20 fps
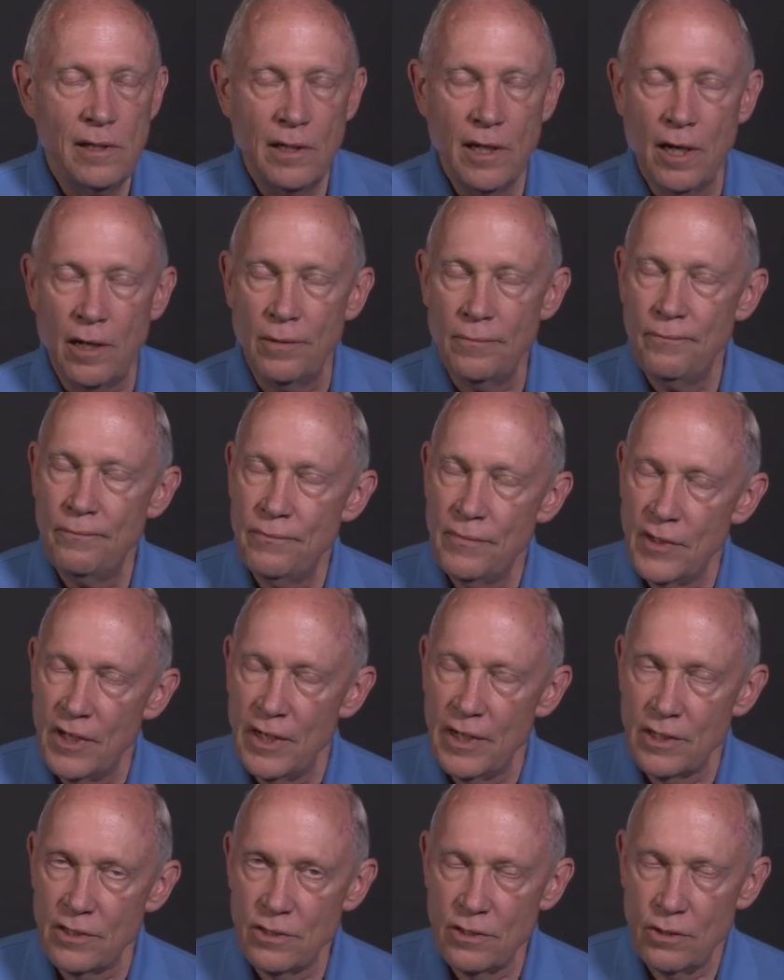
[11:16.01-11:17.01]
Now,
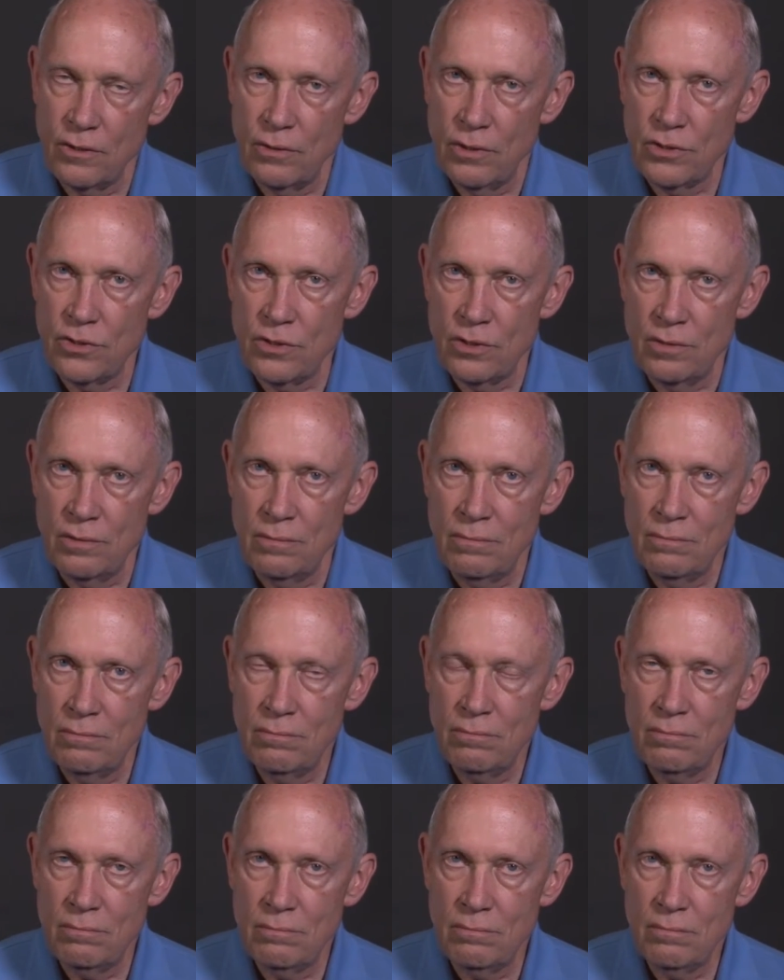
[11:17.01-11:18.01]
I ask the question,
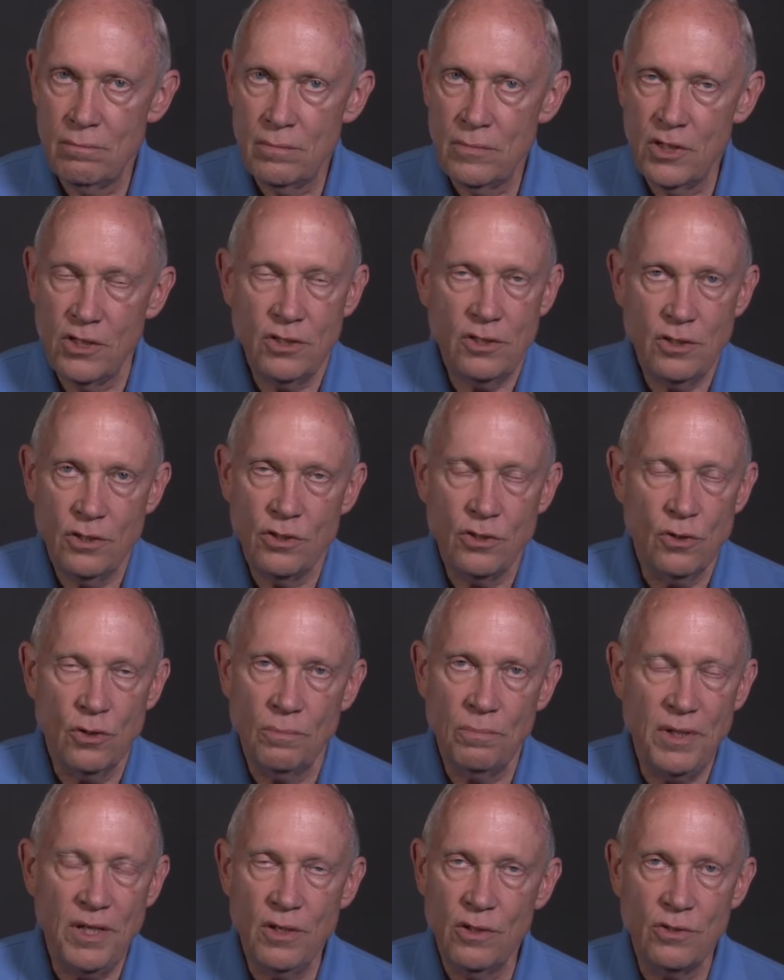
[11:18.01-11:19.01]
does he just know
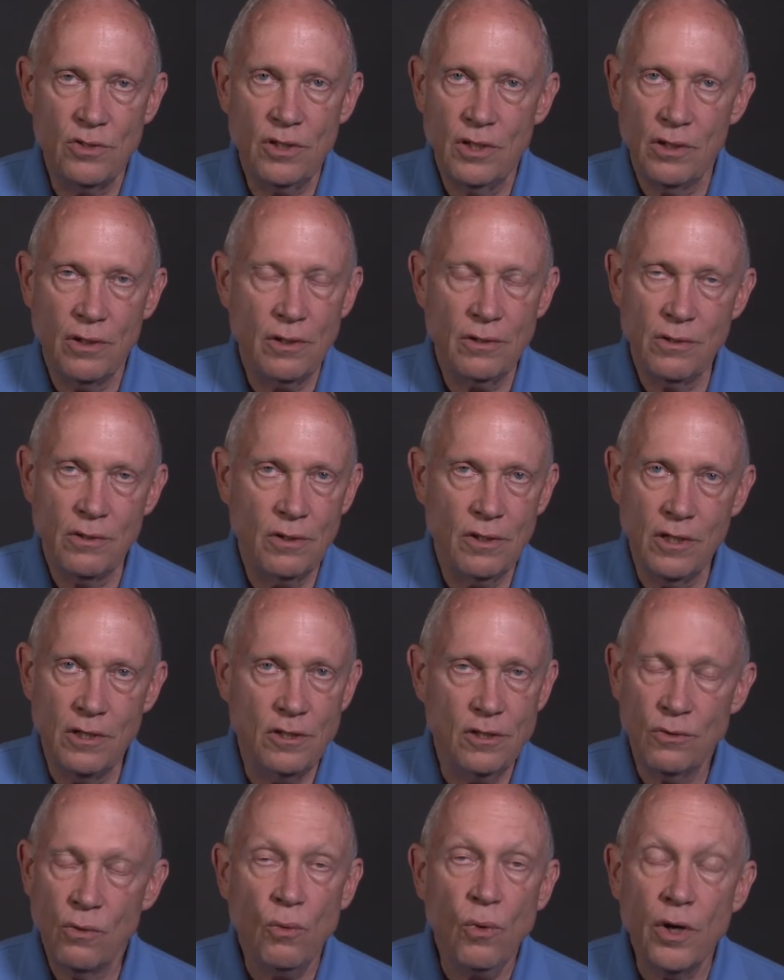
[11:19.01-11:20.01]
Peter's character that
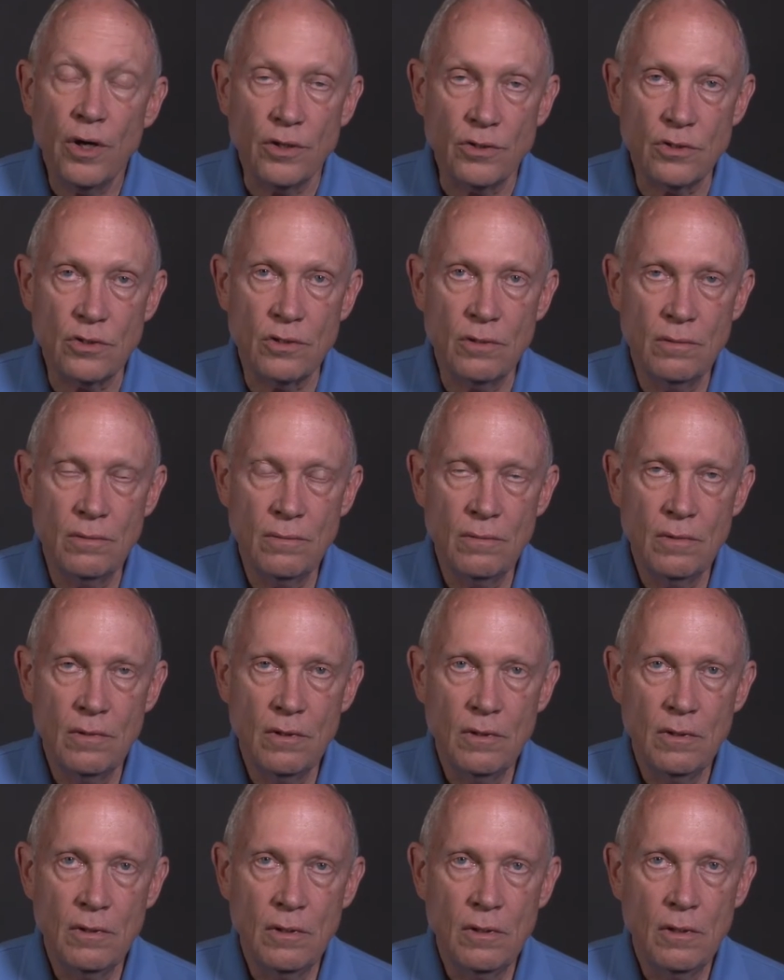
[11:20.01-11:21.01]
he's a wuss?
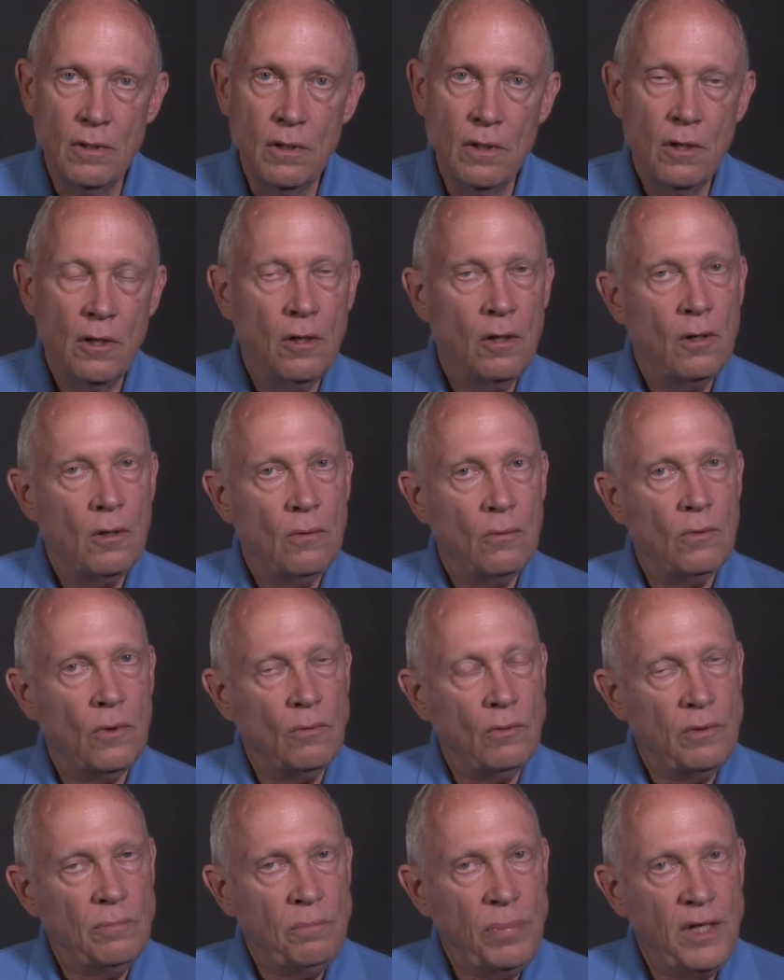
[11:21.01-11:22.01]
Well,
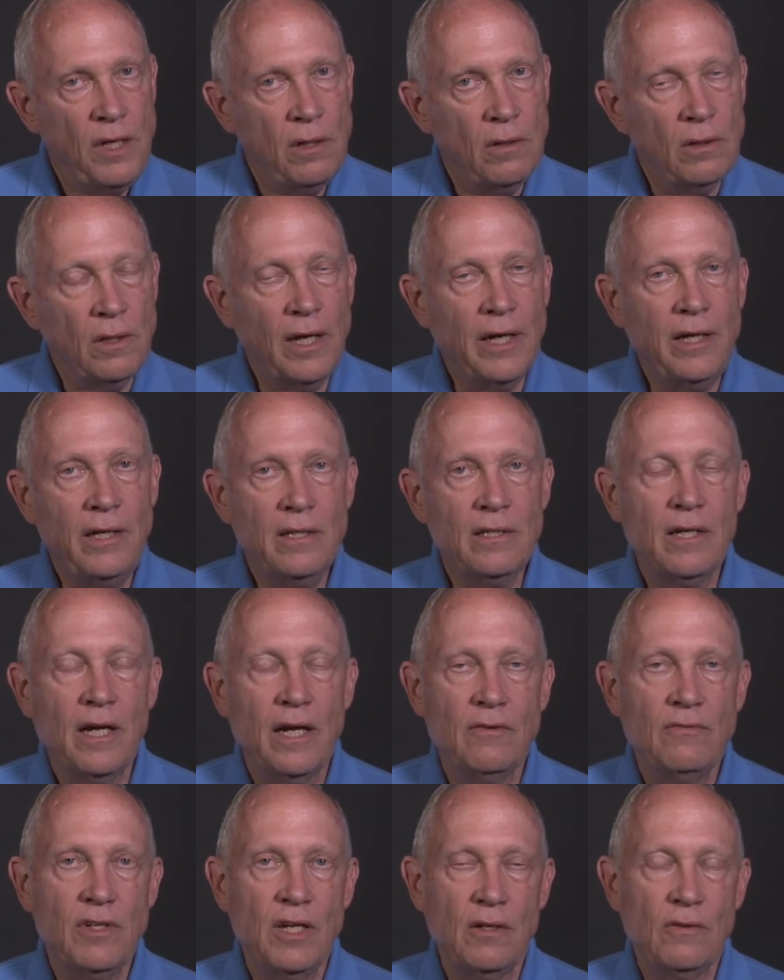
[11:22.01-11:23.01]
would Peter lay his
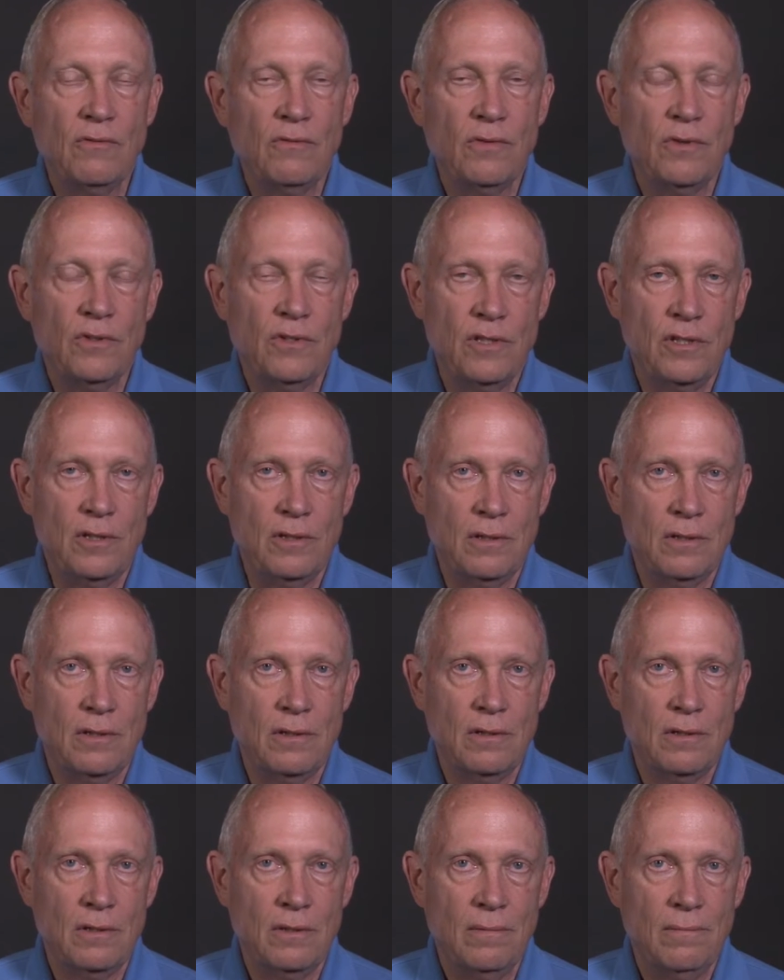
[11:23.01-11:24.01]
life down for
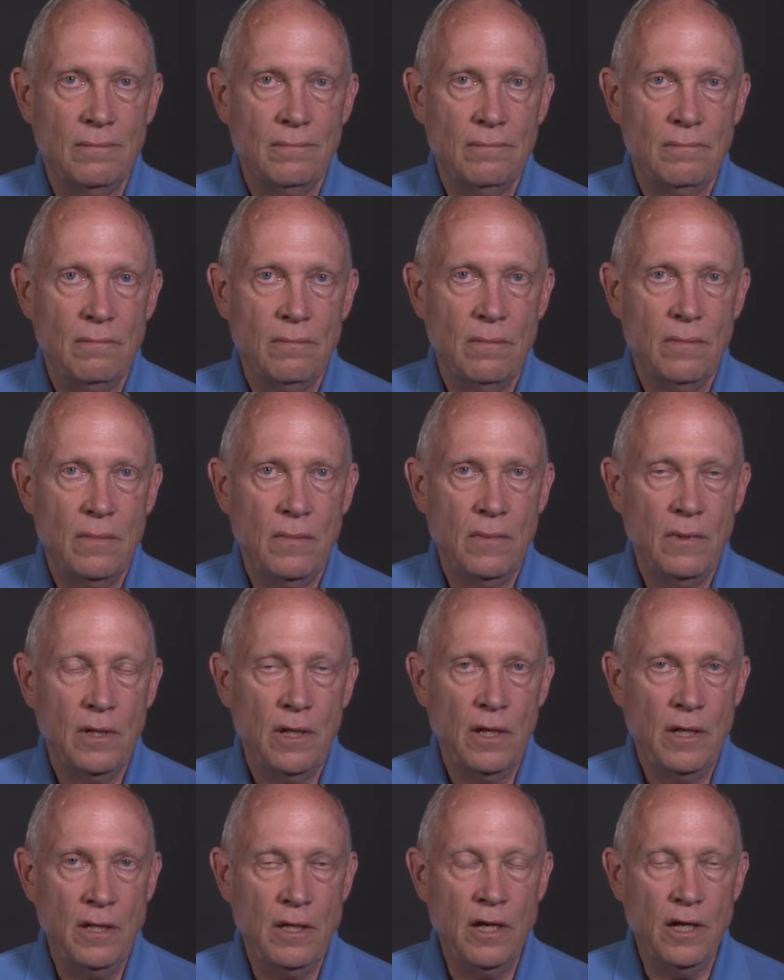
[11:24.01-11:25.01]
Jesus?
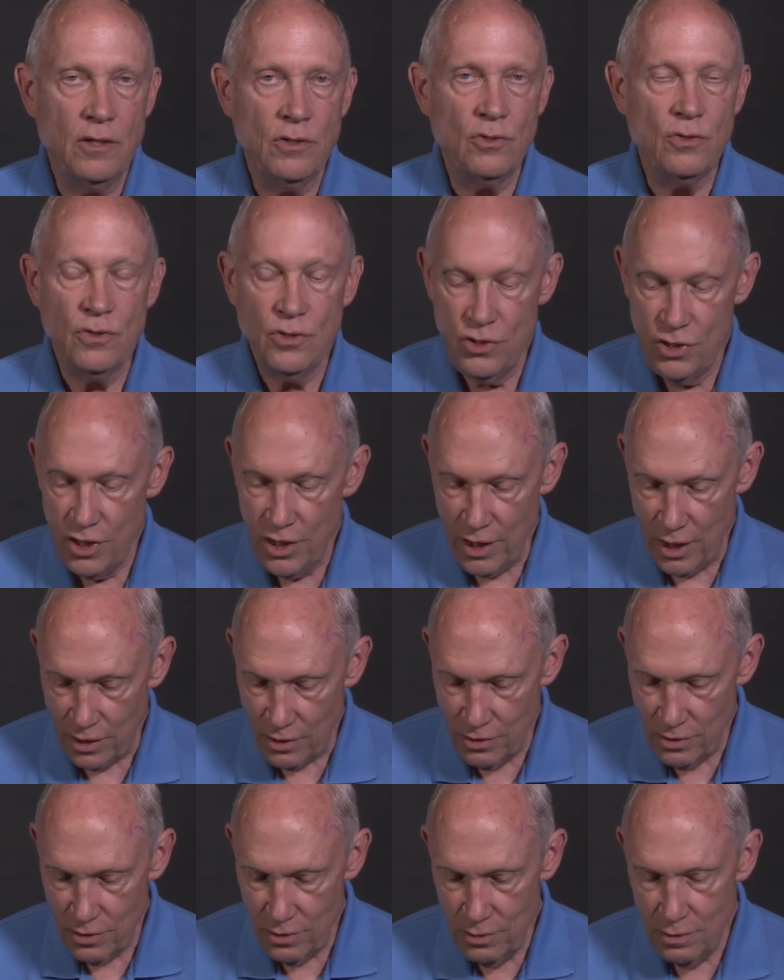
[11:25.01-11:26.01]
And the answer is
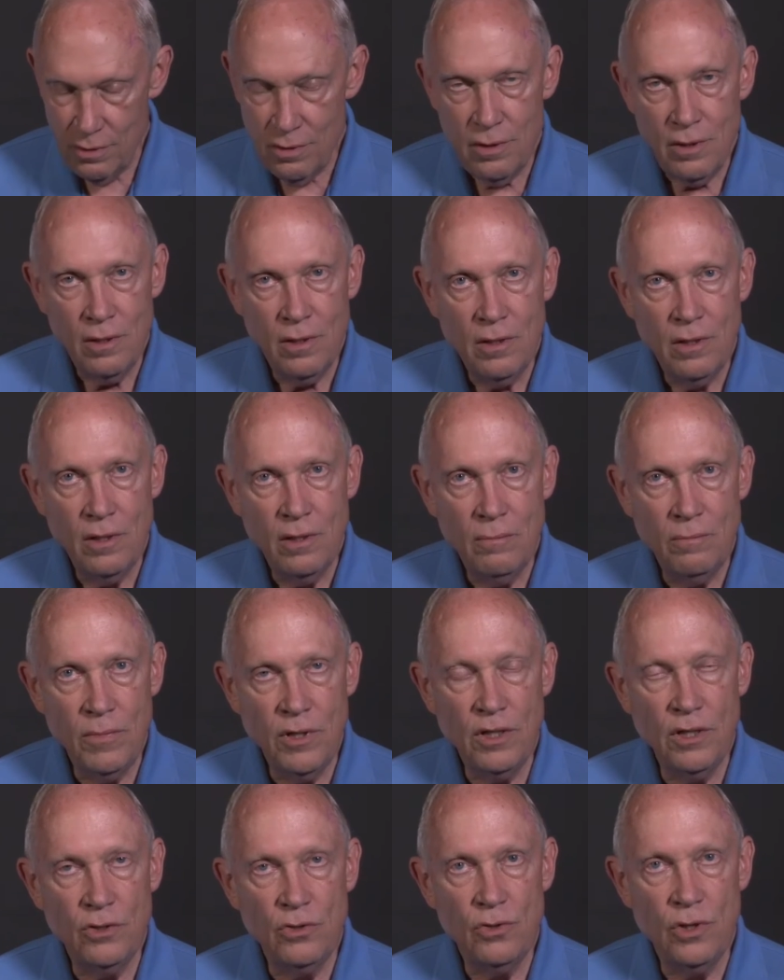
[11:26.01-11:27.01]
yes,
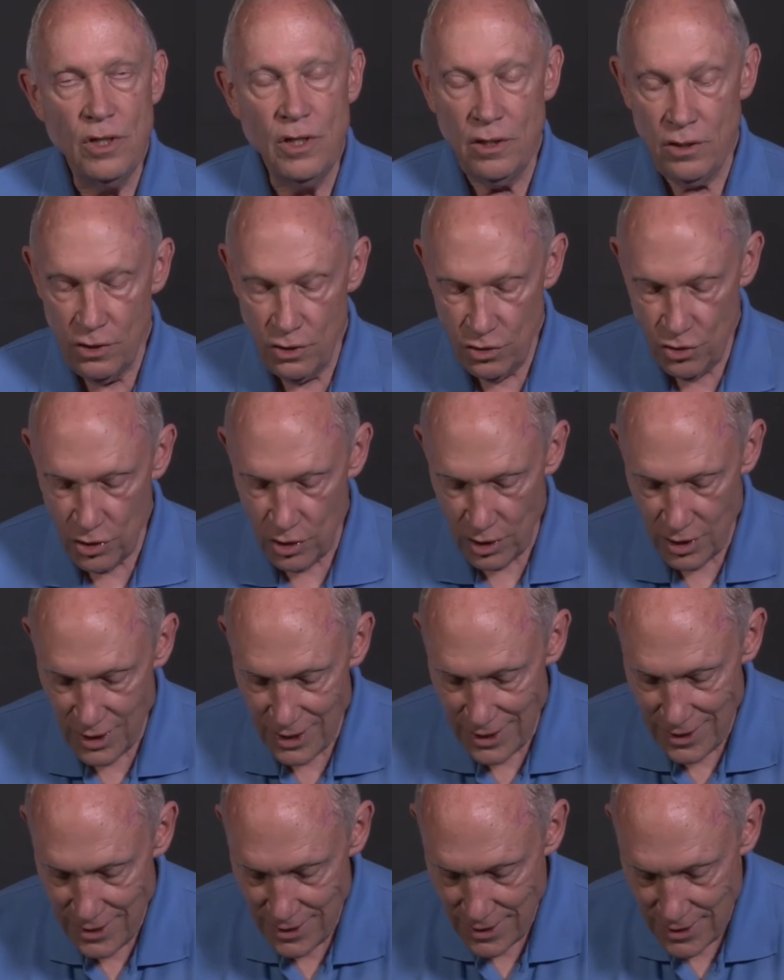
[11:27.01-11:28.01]
because you get into John
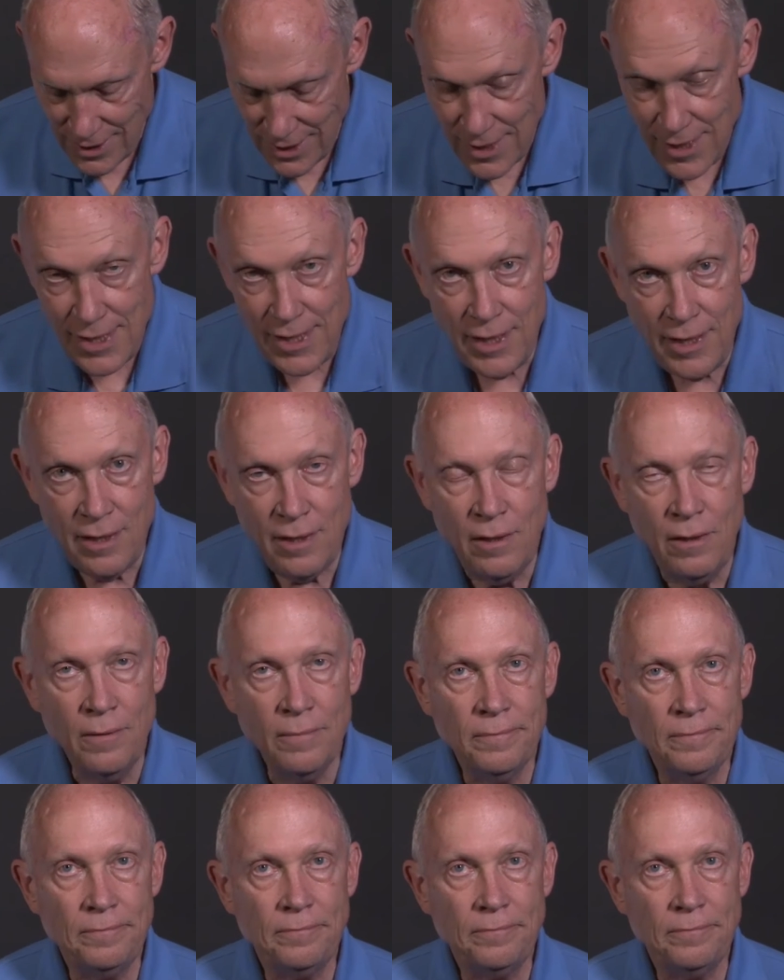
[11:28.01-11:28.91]
19,